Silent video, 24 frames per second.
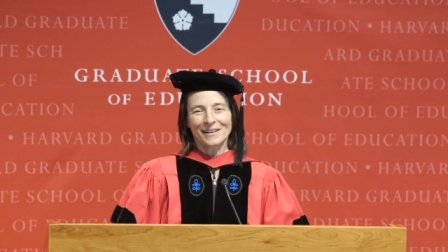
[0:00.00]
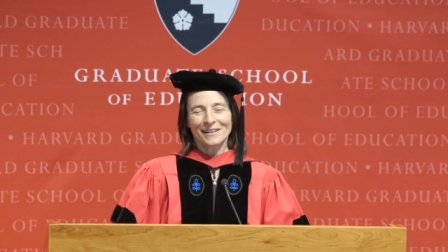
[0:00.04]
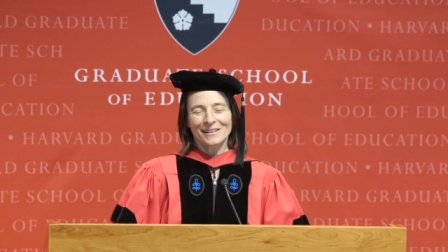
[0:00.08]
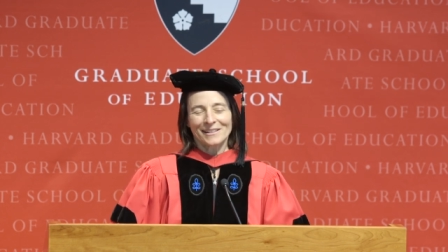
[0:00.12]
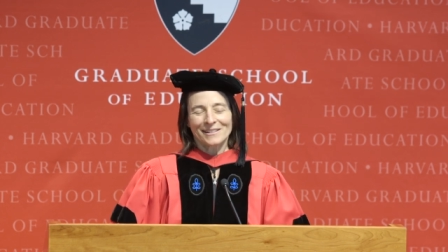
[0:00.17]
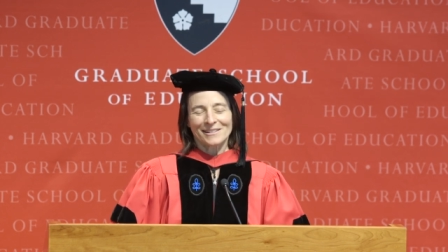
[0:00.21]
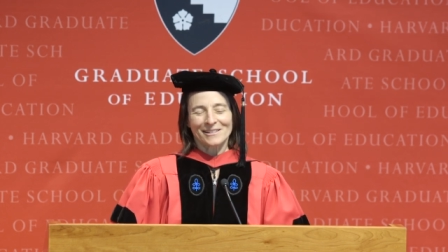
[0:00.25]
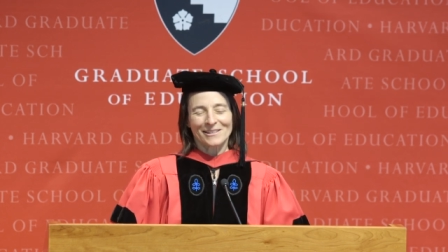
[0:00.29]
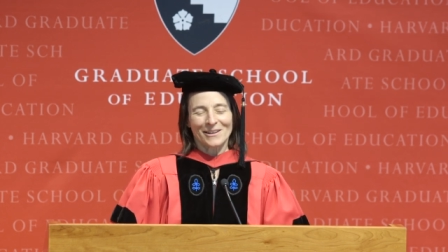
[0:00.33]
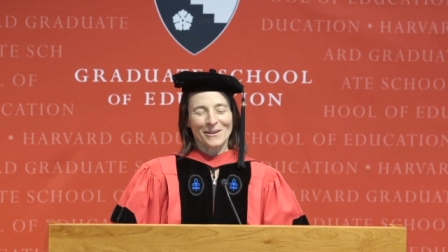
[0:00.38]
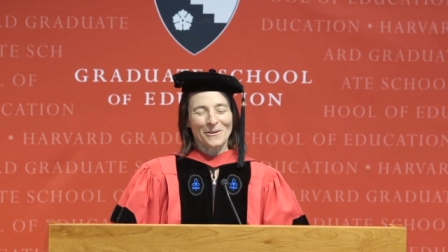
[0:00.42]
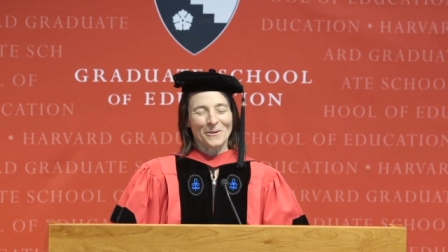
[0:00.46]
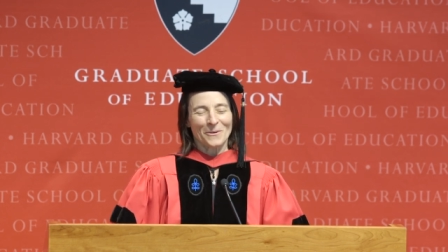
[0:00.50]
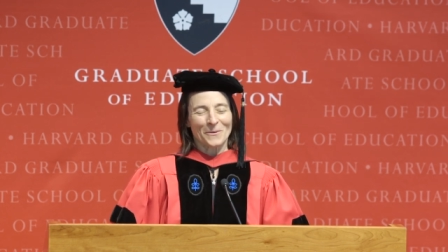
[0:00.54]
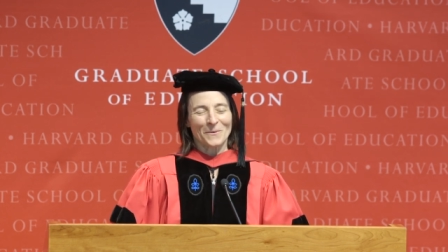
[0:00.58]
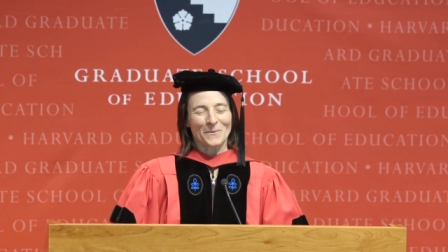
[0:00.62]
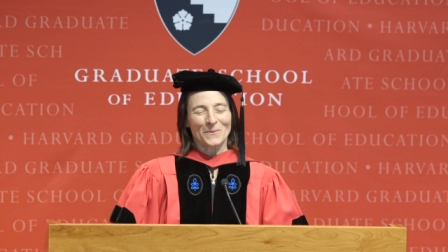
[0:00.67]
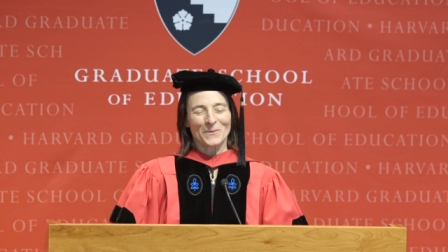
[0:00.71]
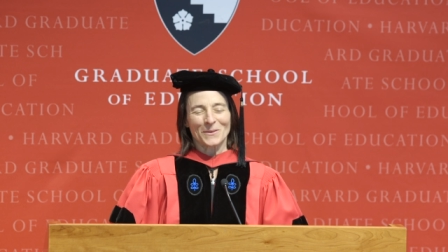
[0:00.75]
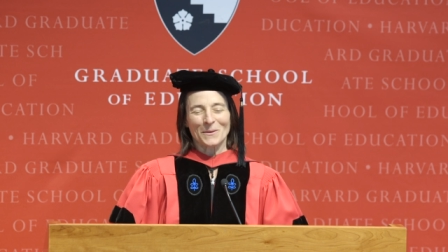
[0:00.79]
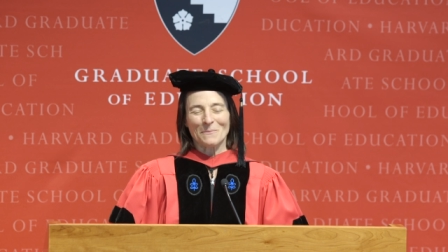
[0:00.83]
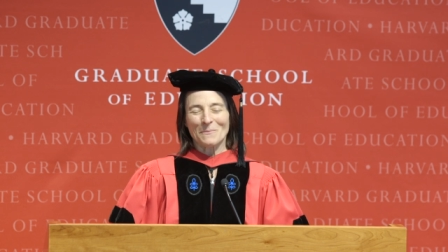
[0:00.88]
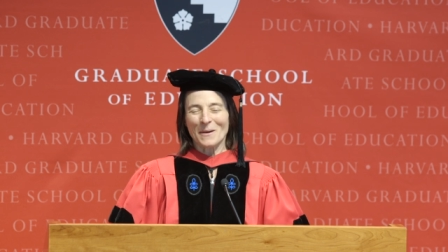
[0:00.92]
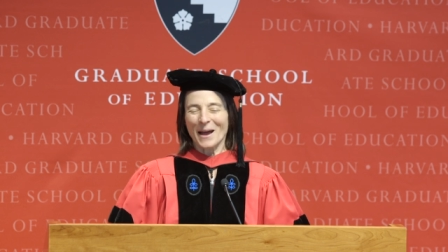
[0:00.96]
So
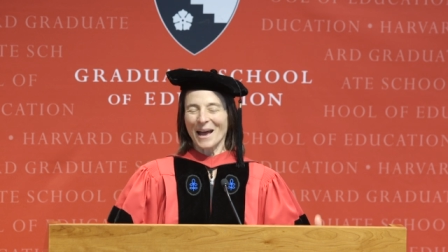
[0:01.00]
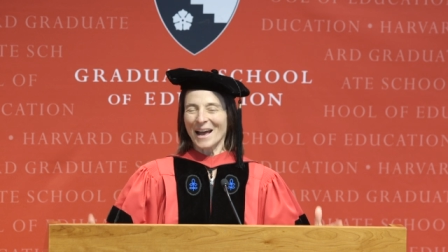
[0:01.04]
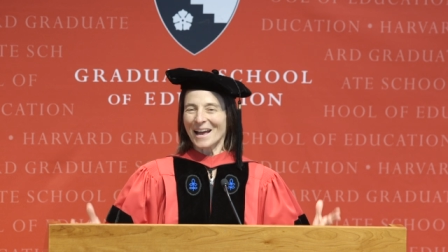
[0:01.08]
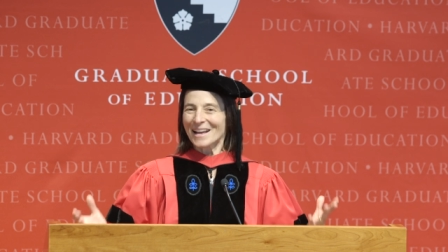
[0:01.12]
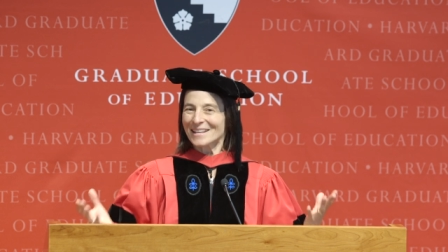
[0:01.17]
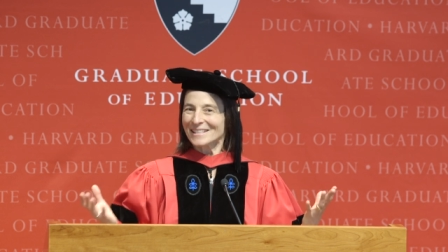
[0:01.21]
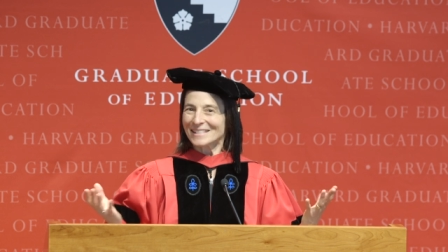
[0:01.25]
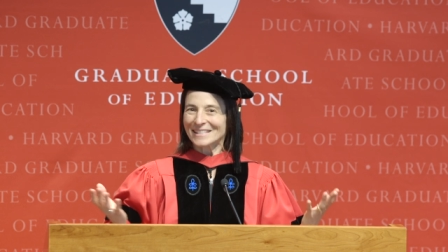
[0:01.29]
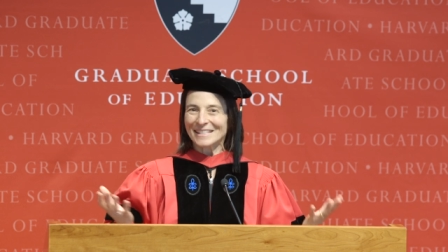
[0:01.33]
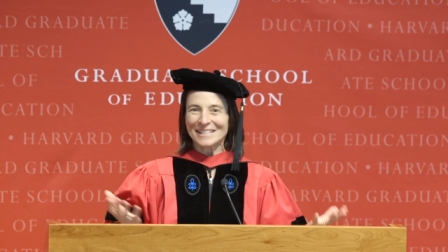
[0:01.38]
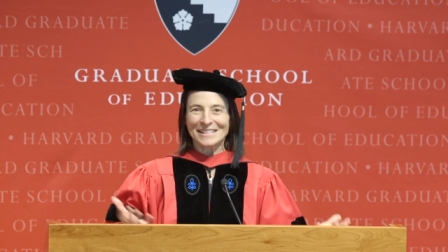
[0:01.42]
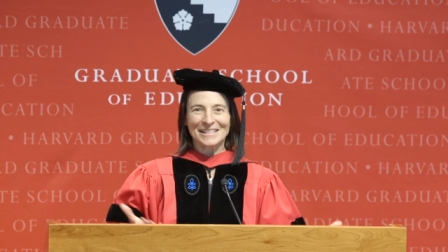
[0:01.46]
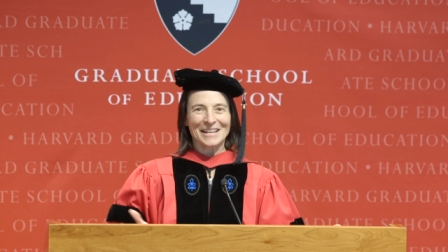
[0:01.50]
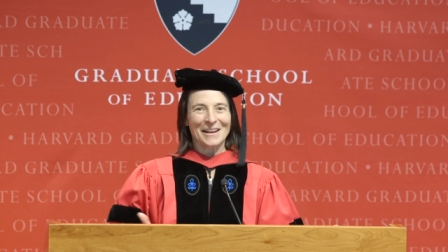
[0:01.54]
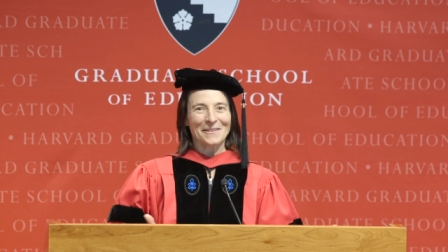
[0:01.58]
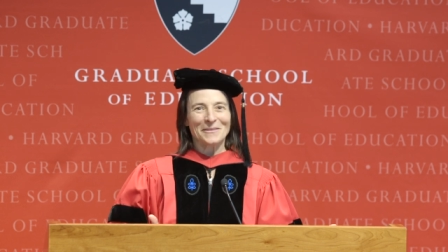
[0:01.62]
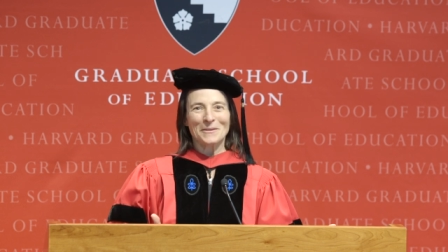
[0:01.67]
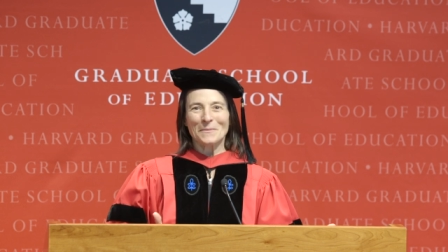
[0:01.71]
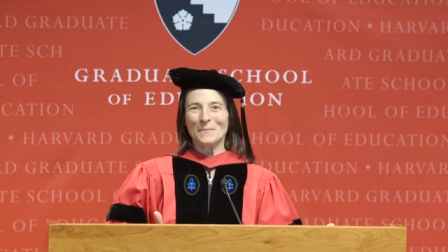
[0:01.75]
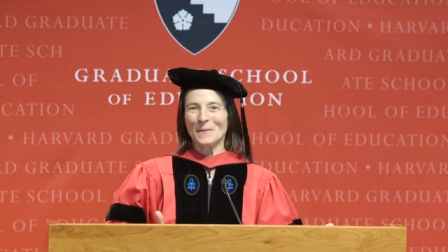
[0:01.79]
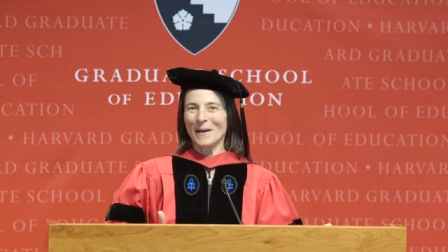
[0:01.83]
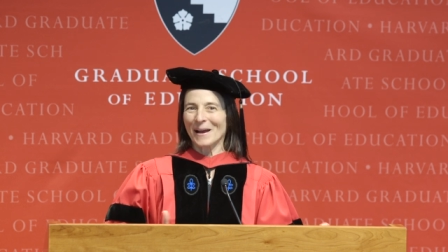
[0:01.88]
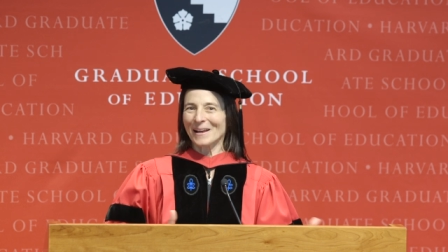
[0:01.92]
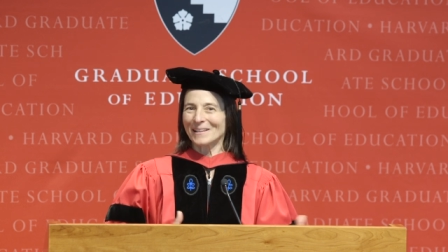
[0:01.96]
the past is now
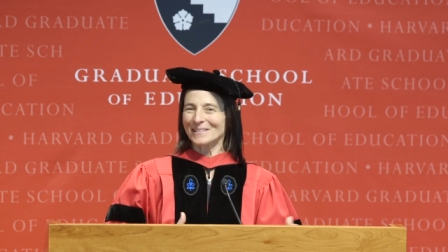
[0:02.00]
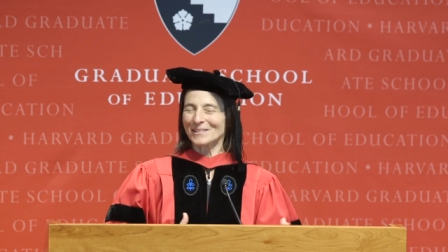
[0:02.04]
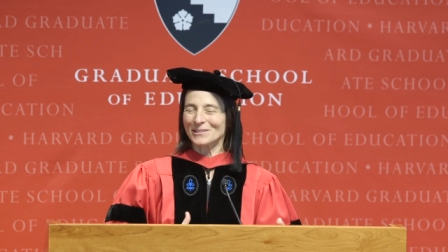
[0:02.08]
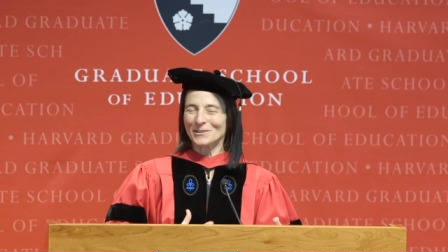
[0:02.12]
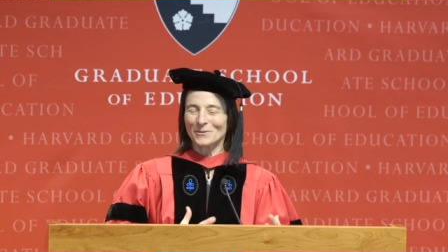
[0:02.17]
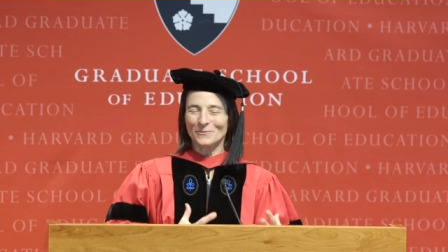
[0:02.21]
the past.